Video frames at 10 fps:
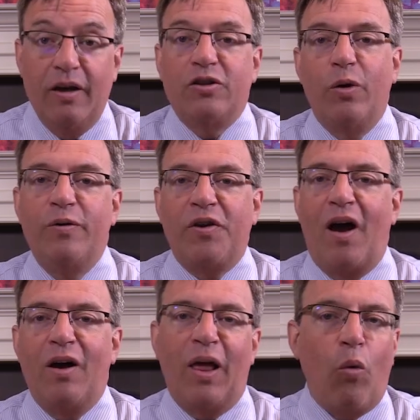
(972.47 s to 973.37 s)
So we
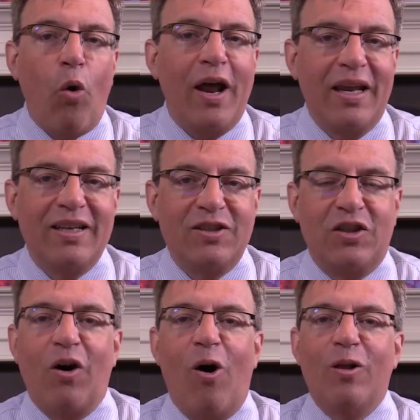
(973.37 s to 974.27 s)
saw what is
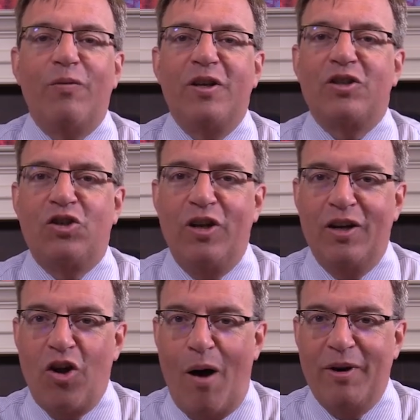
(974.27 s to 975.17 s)
all of this
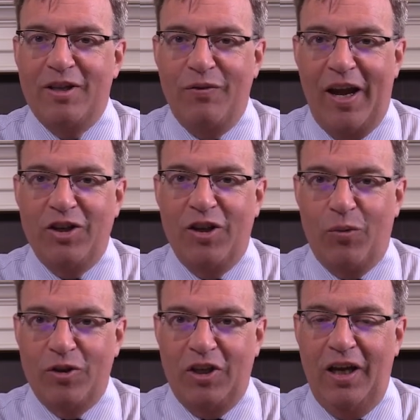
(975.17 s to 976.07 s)
dominance of Asia that
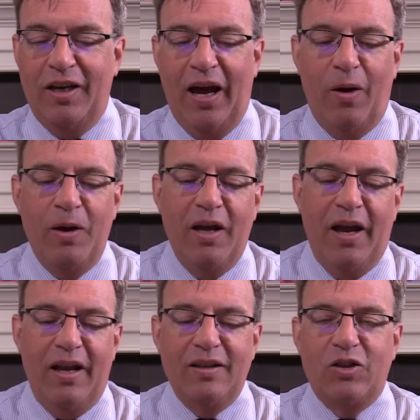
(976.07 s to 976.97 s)
we're seeing now.
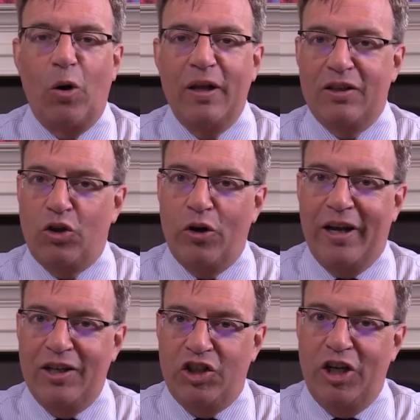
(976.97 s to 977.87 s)
And so let's look
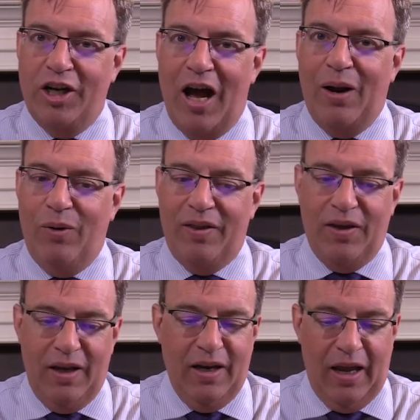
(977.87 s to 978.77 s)
at GNI
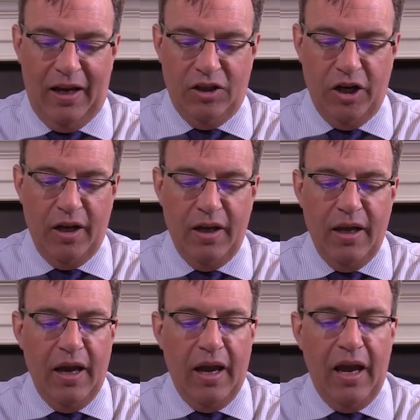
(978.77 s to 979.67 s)
within Asia.
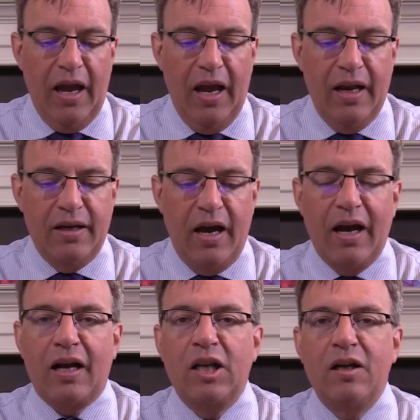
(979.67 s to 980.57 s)
And
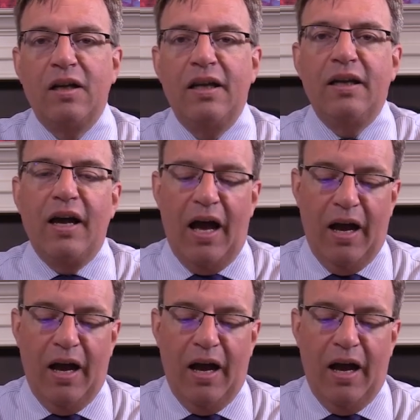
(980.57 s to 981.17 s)
clearly,